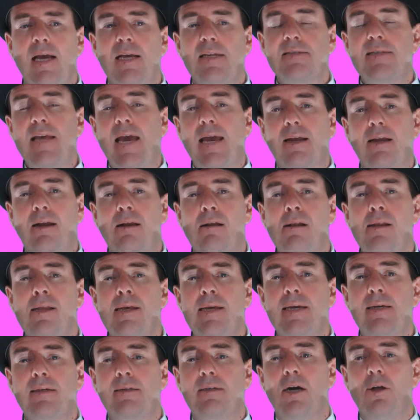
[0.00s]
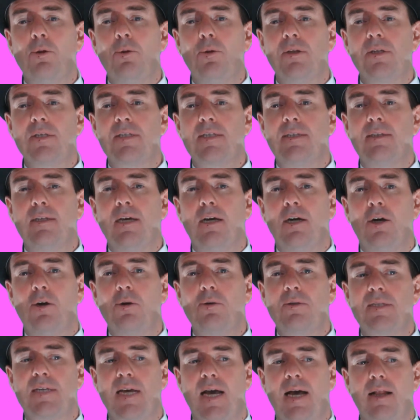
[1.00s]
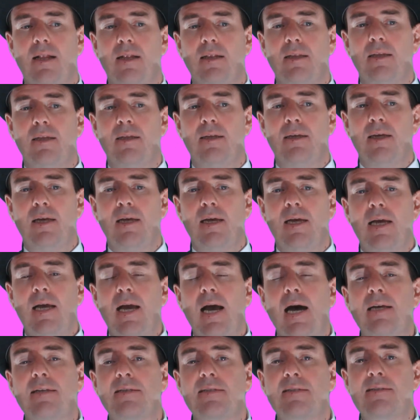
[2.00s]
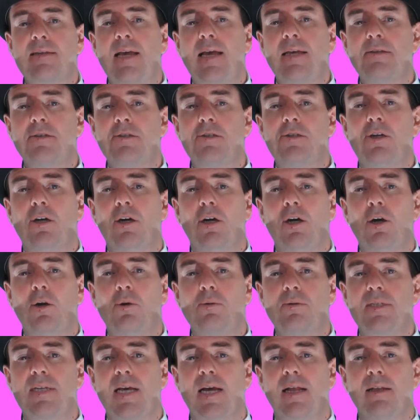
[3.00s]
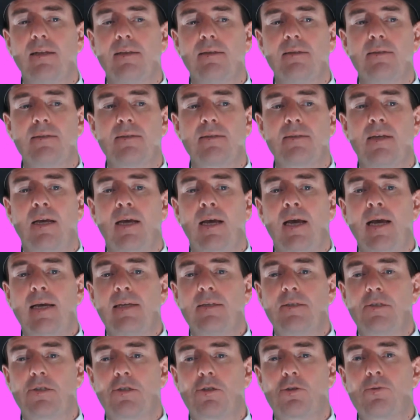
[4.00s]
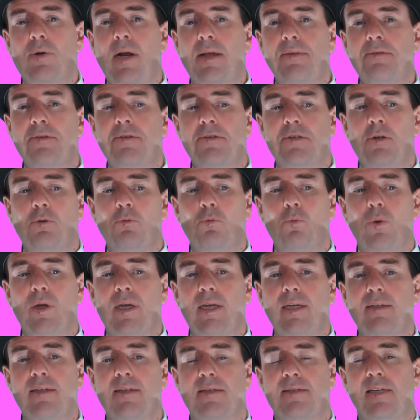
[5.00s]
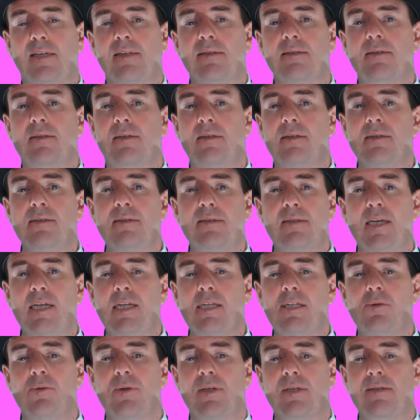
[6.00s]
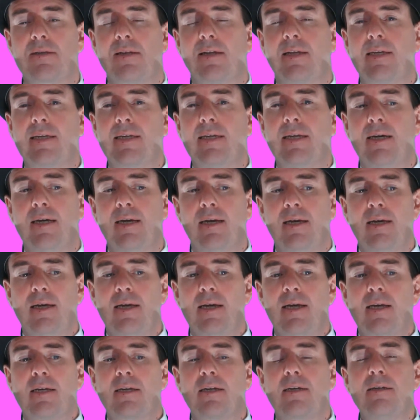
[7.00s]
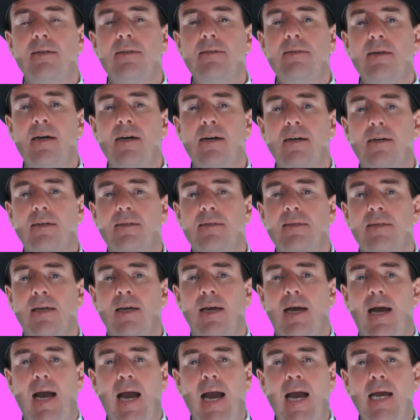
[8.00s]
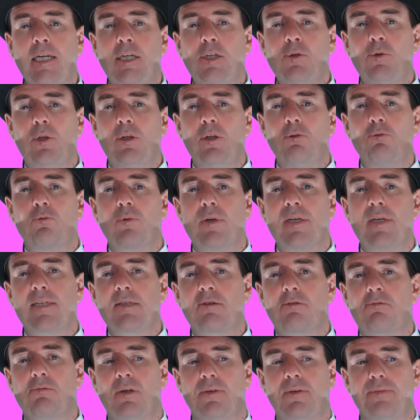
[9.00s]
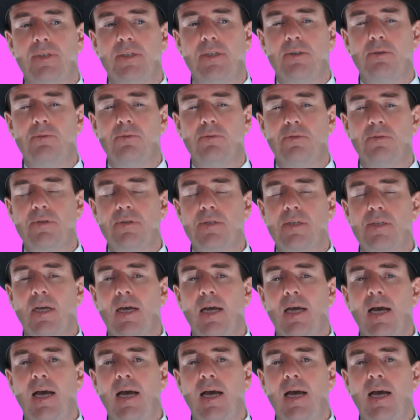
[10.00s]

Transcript: Set clear goals in the hotel. Assess your hotel's strengths and weaknesses continuously. Conduct annual risk reviews.